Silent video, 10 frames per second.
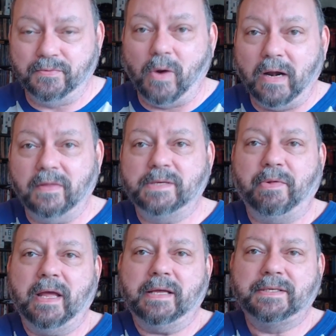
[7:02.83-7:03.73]
running this
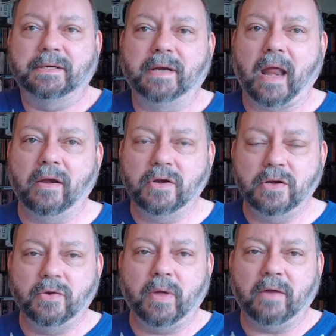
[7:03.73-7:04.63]
place
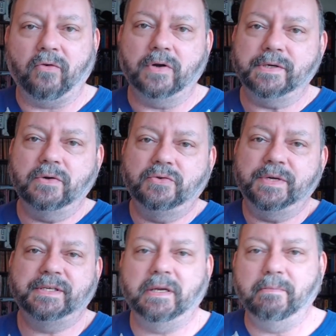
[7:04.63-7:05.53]
and doing it for his own
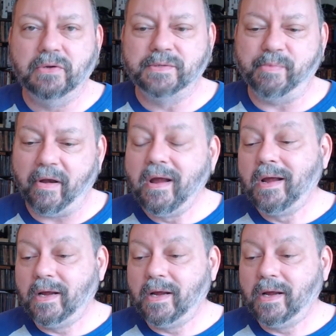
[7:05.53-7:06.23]
twisted amusement.